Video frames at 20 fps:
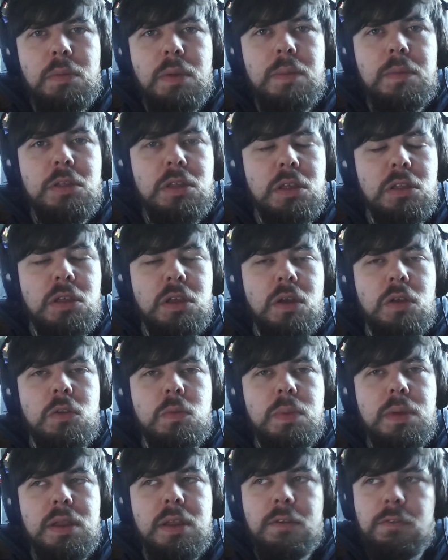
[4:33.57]
Maybe things are going
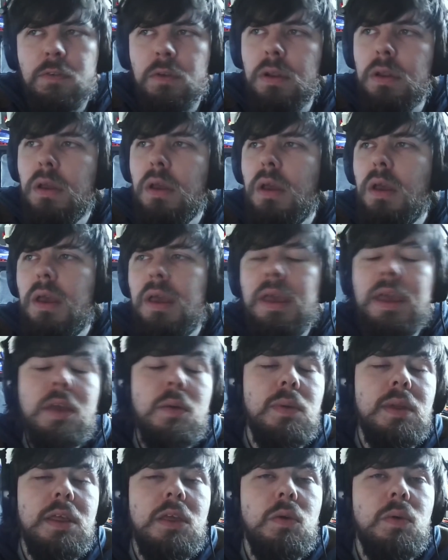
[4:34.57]
to be different.
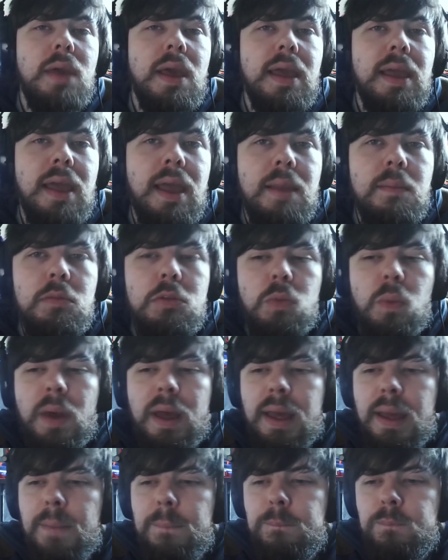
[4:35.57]
Equally, you get games
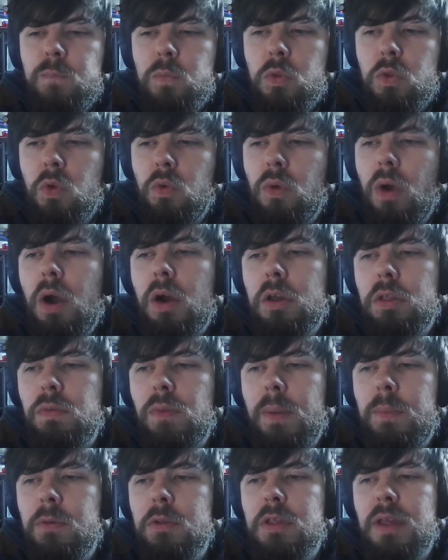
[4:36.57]
where the rocks
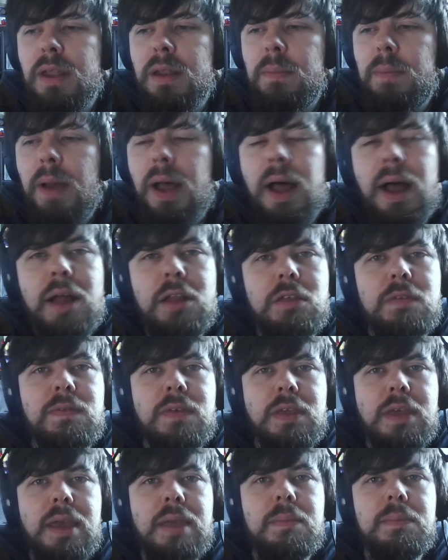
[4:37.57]
represent part of
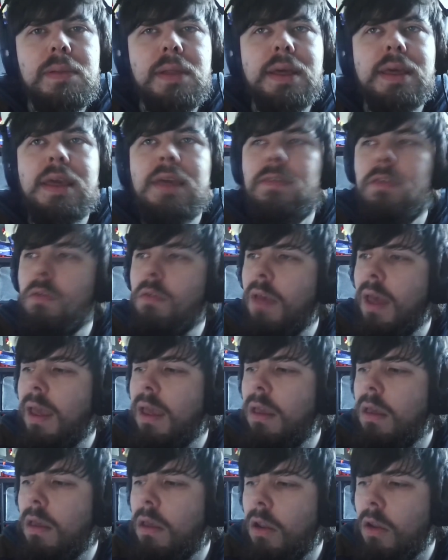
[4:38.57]
the gameplay. If you
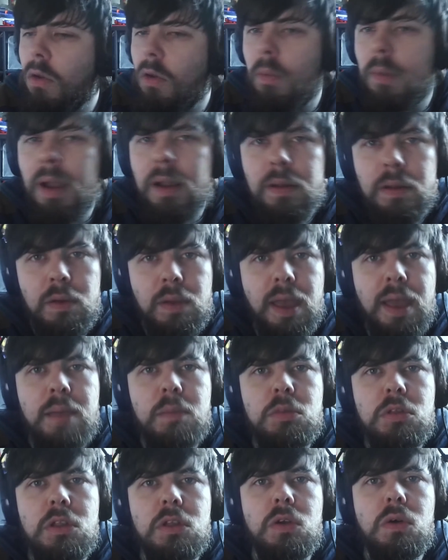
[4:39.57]
take, your Mario
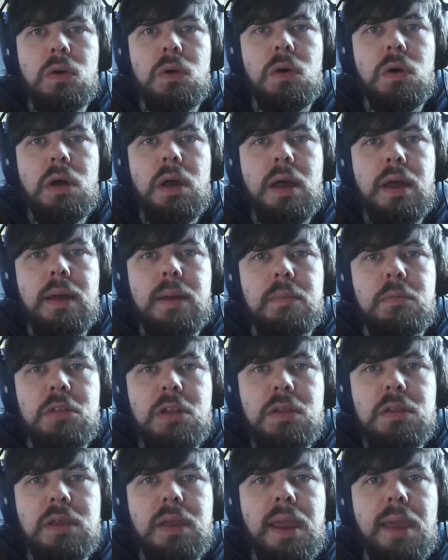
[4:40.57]
games and your
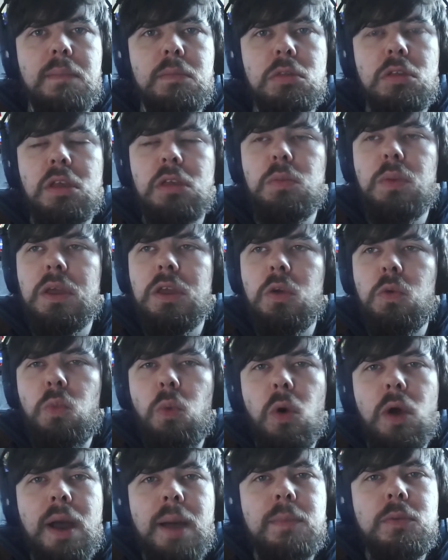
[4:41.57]
Zelda games, things where you
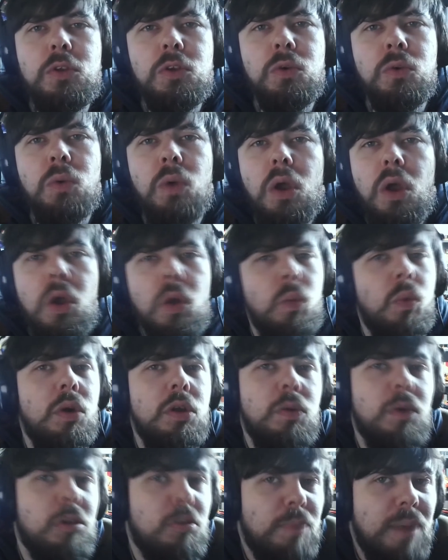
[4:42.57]
walk up to
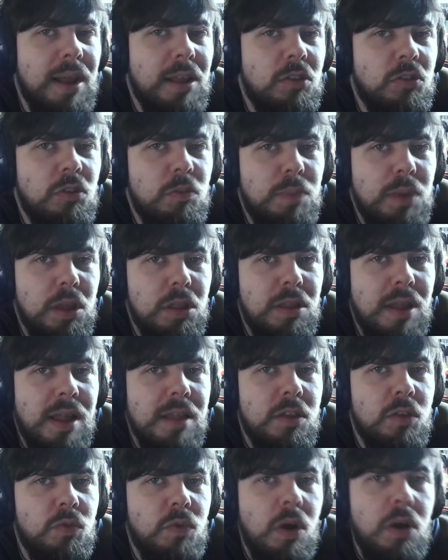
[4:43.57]
what you expect to just be a
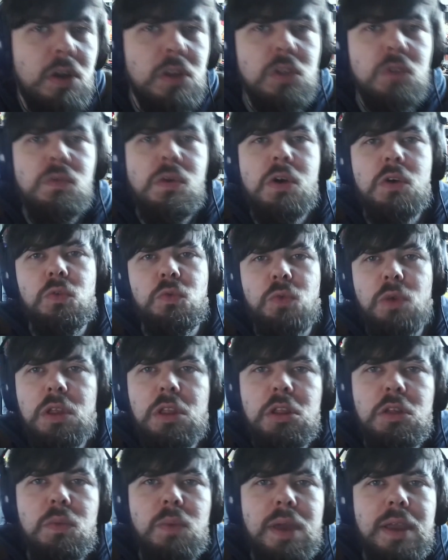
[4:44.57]
standard rock, and the rock
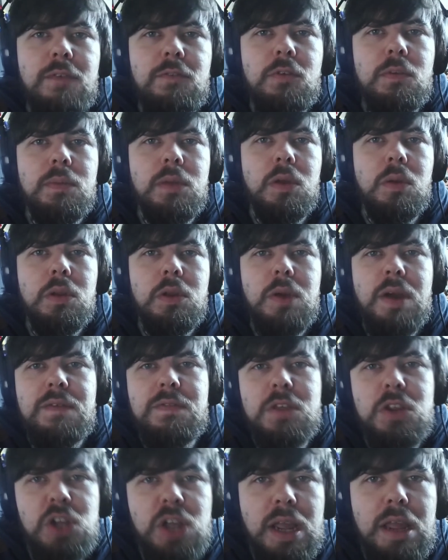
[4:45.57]
runs away from you, and you
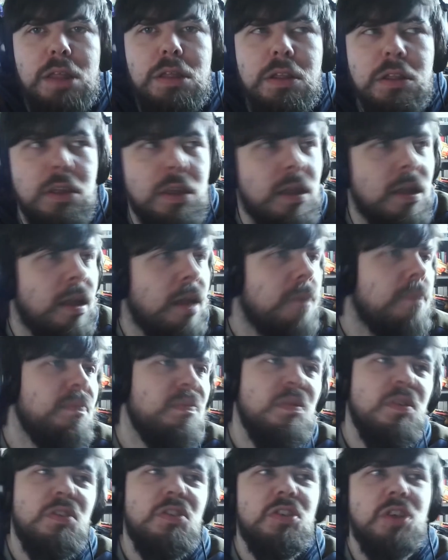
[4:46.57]
have to chase it to get
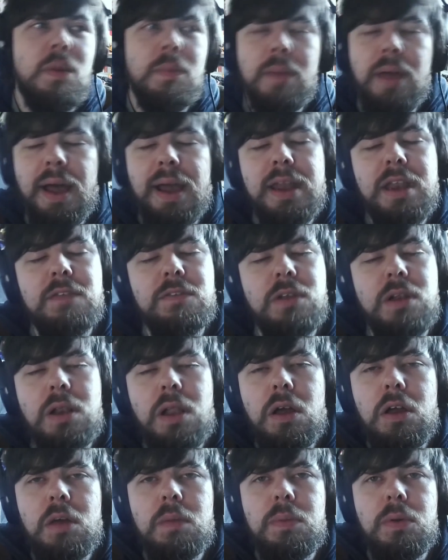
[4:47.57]
some kind of
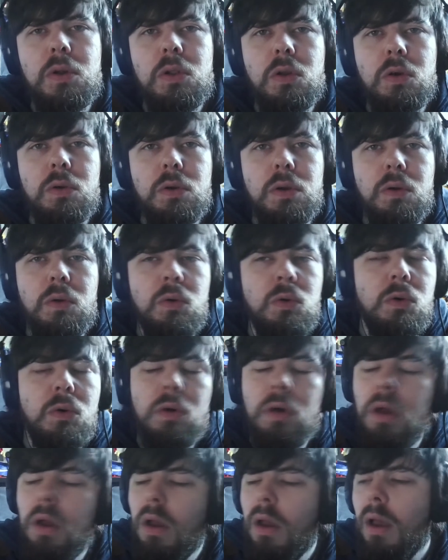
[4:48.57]
unlockable
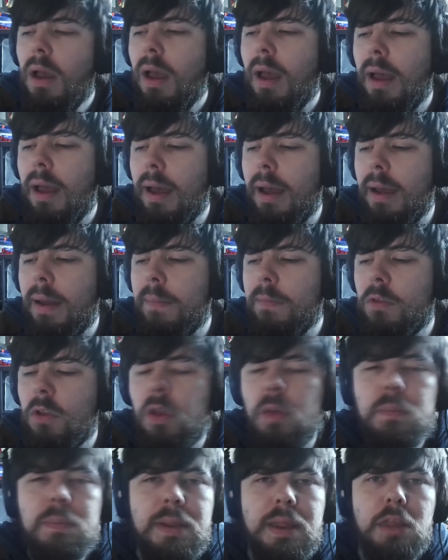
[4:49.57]
or to
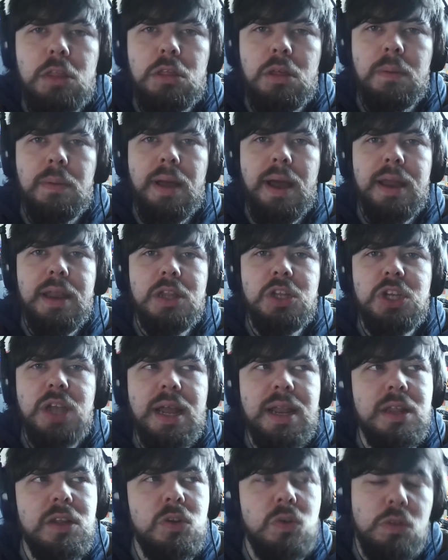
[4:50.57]
complete some kind of
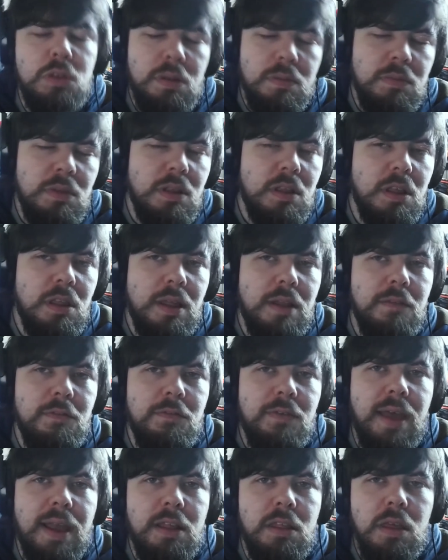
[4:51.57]
challenge or something to that
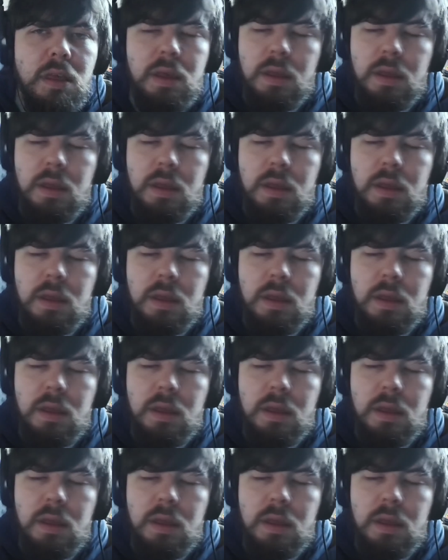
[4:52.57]
effect.